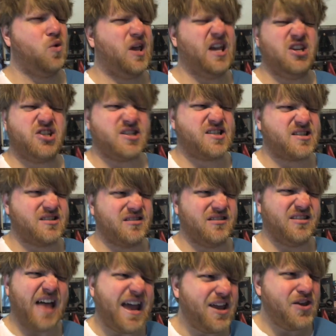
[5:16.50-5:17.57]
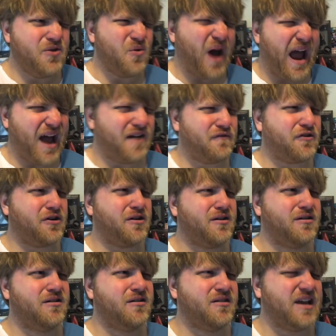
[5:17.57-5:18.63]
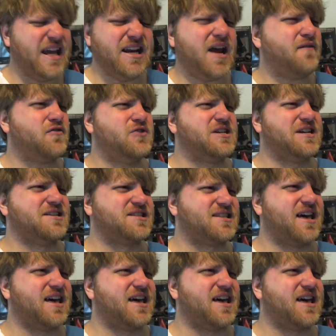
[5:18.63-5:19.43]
he just let you have her? He never does